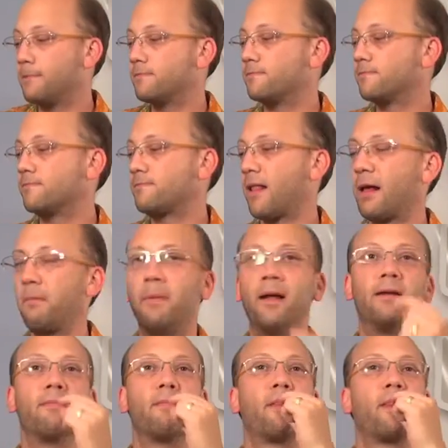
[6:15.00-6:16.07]
I got
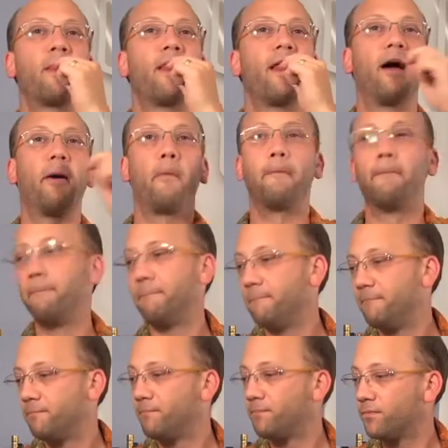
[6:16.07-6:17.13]
mint.
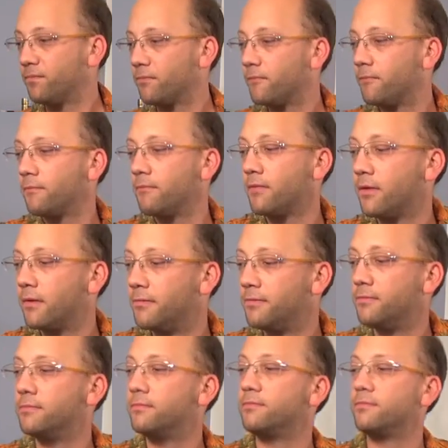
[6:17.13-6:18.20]
Thanks,
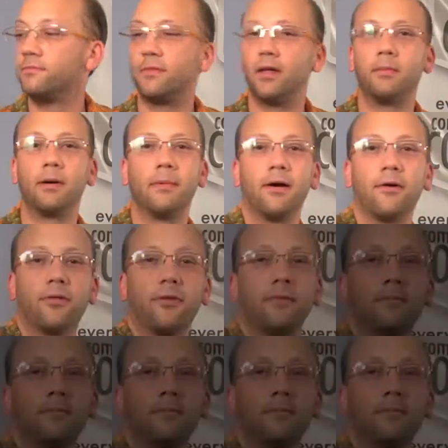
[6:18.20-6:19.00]
Aaron. In my mouth.